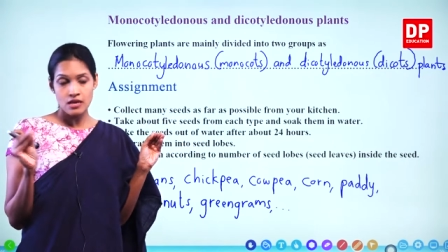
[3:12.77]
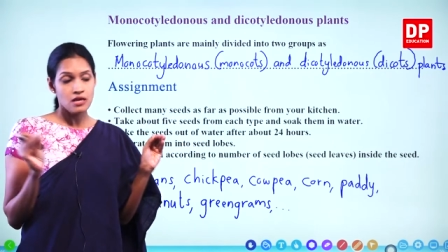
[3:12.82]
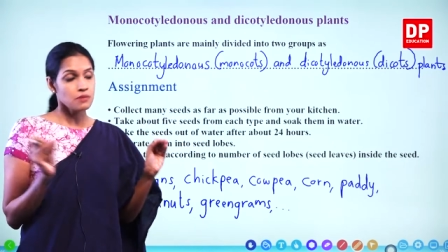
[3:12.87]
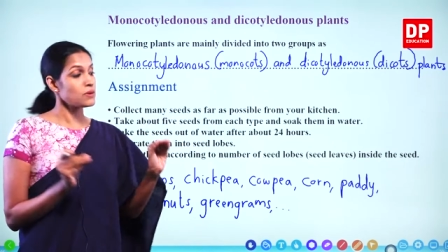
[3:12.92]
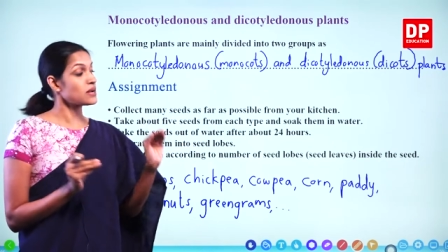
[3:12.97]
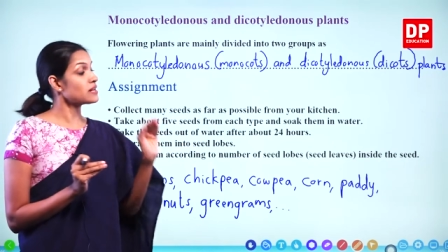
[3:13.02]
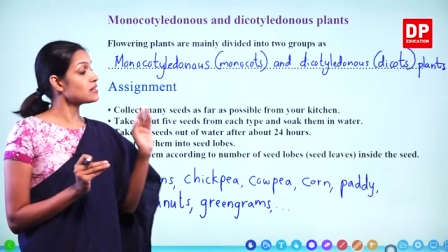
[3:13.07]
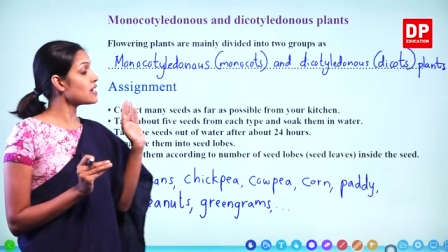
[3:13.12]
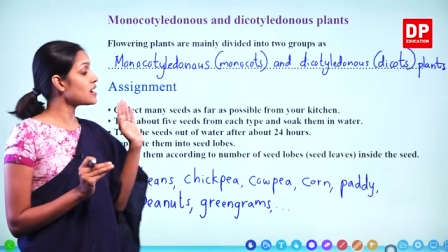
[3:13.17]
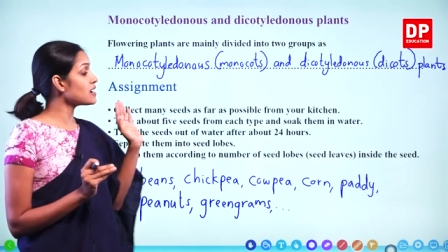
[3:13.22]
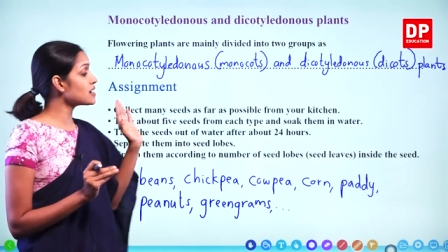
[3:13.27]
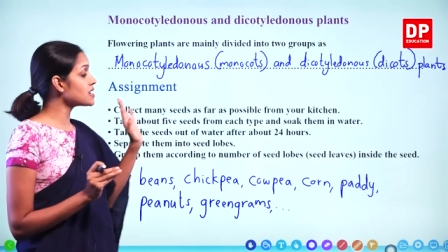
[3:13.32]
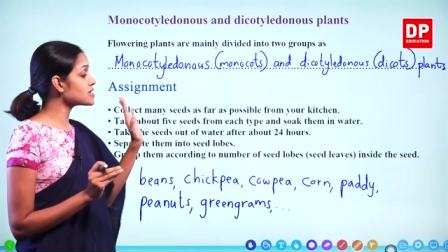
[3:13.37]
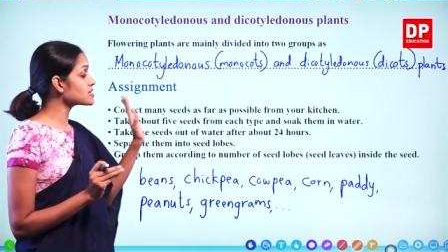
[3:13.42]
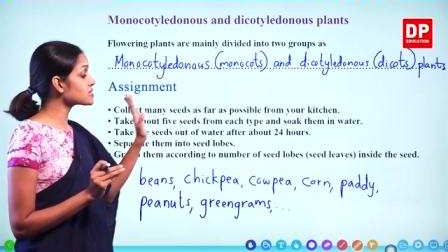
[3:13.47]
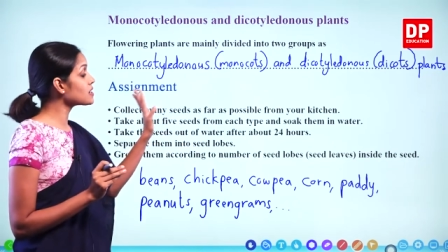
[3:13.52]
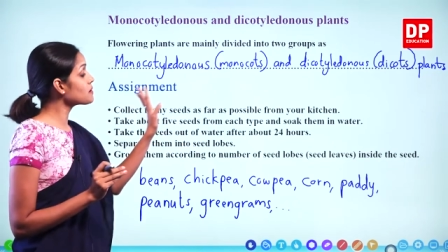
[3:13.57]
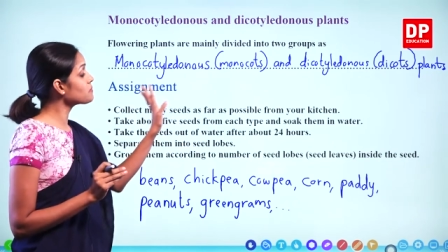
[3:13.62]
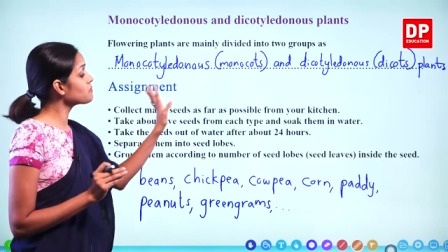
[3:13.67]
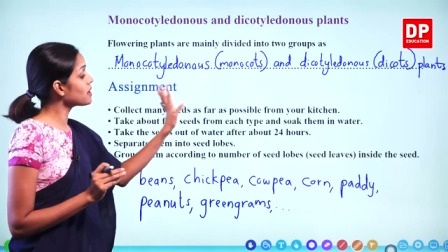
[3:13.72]
But there are
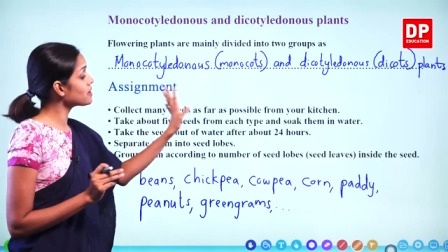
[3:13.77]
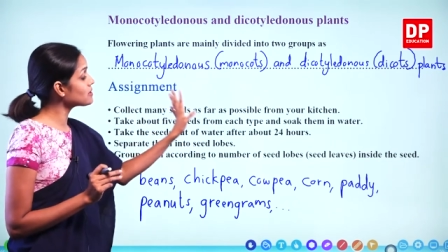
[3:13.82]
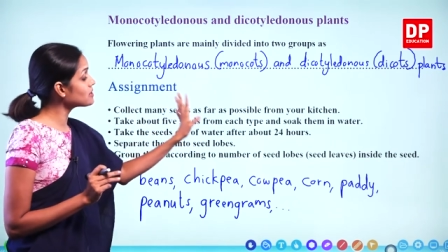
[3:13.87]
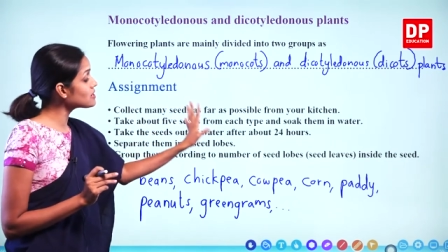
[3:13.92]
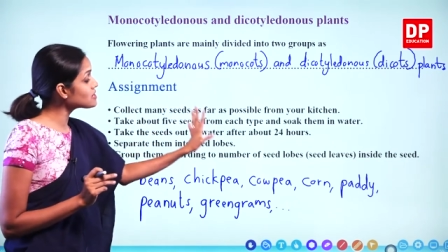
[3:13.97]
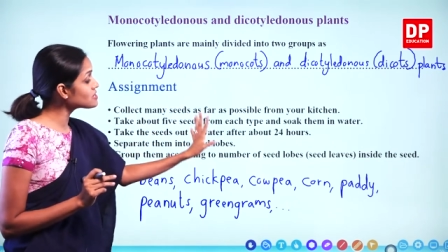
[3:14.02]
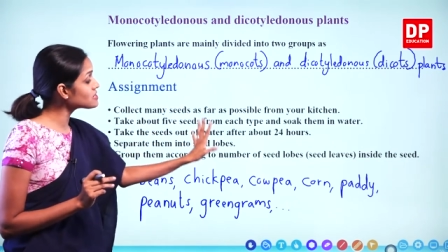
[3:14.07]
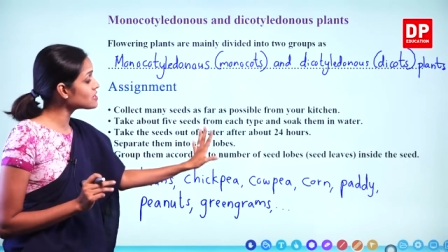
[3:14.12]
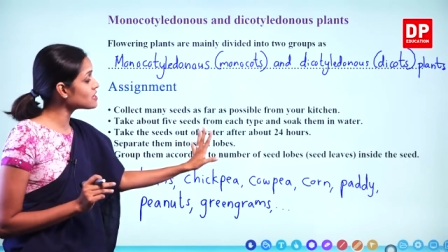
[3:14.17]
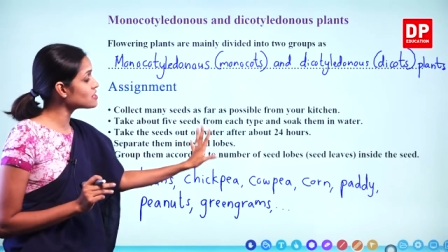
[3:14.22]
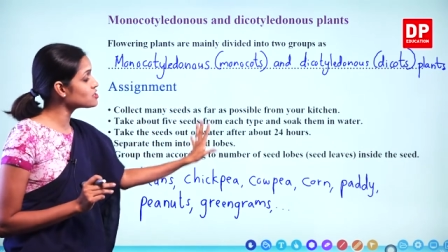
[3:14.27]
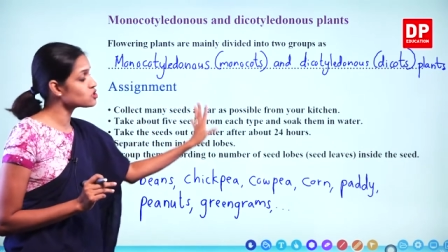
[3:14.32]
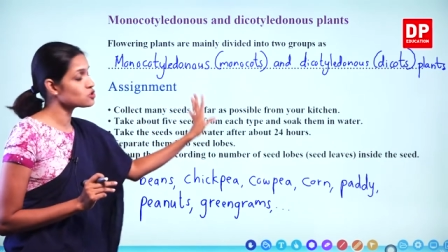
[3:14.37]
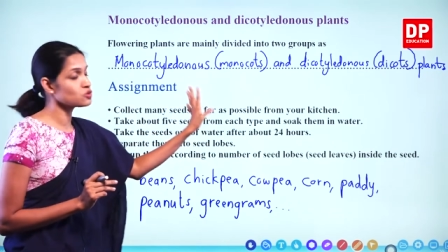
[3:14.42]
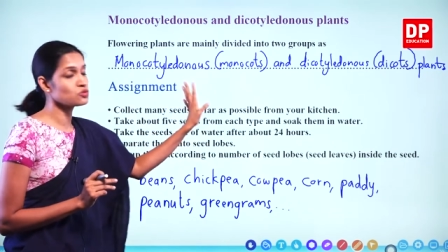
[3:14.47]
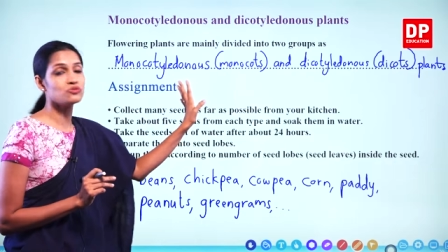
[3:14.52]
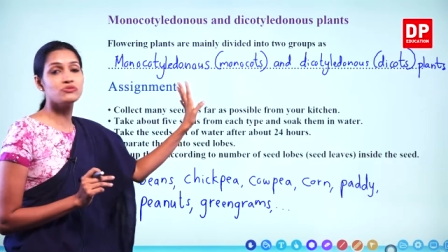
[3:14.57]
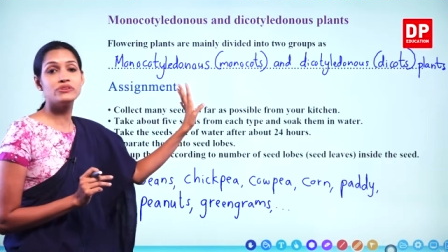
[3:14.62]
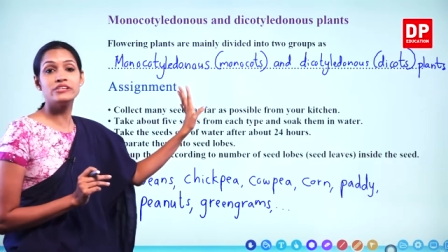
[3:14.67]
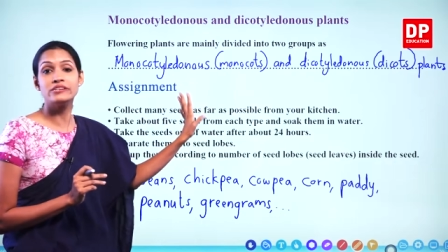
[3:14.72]
some other seeds
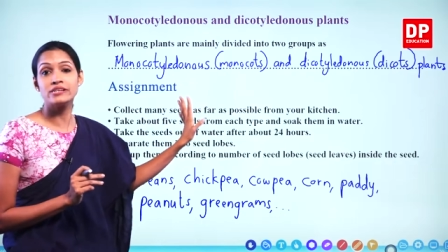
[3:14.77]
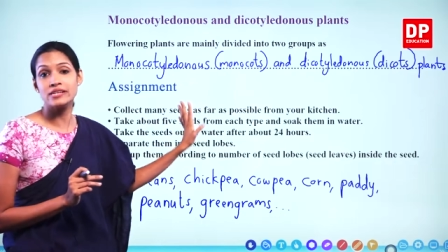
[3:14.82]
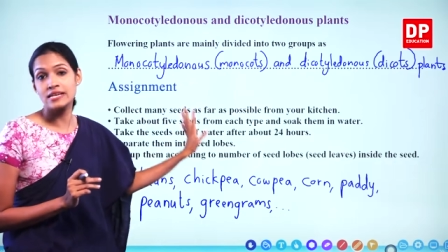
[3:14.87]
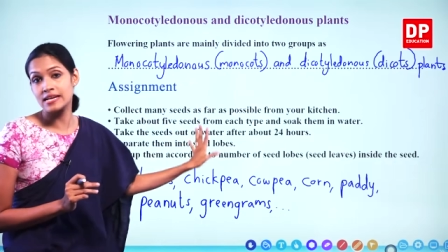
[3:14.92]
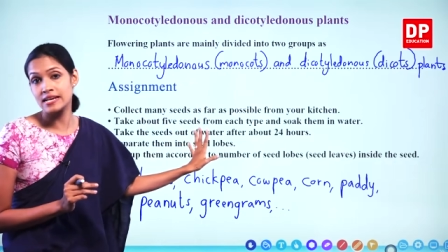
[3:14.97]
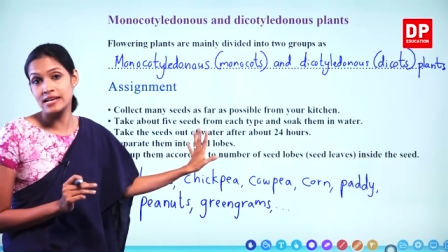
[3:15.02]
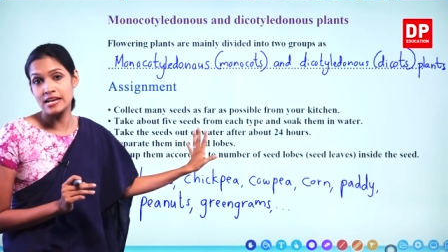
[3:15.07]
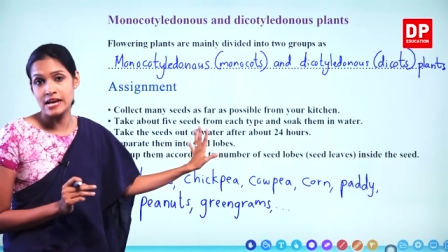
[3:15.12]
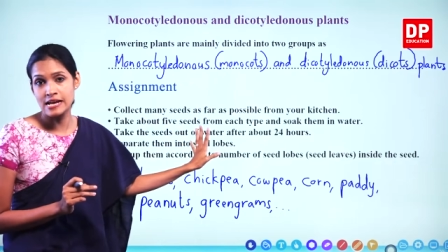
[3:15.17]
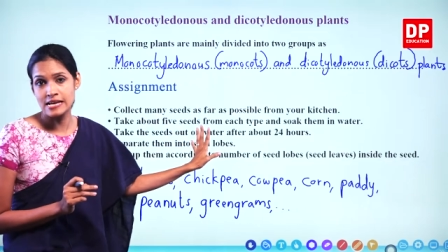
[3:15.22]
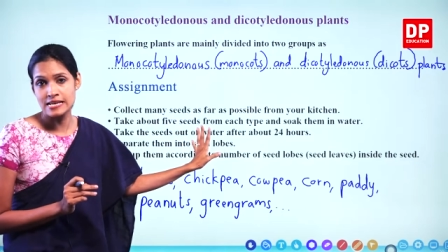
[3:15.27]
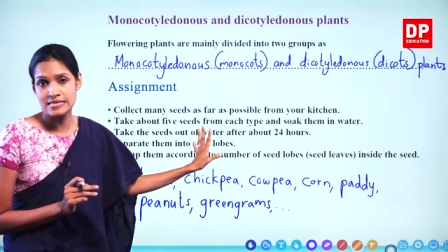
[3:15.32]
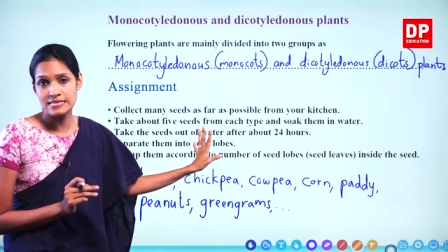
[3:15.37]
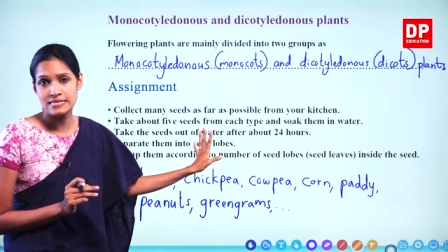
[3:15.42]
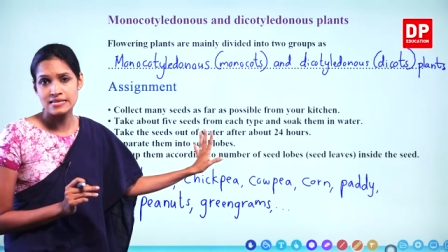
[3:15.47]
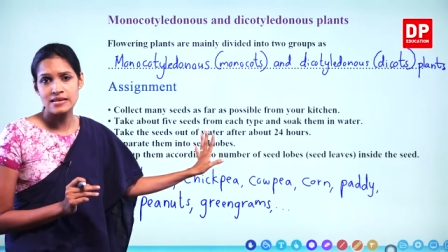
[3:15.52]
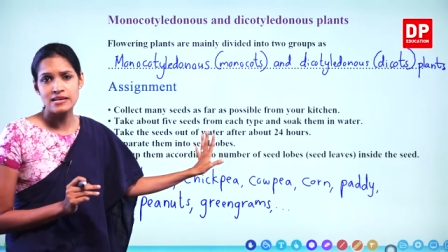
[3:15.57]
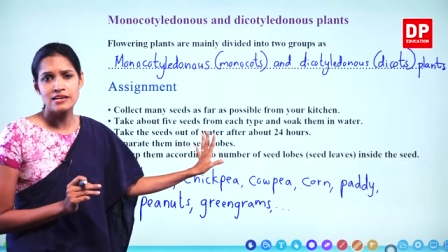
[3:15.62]
you will realize,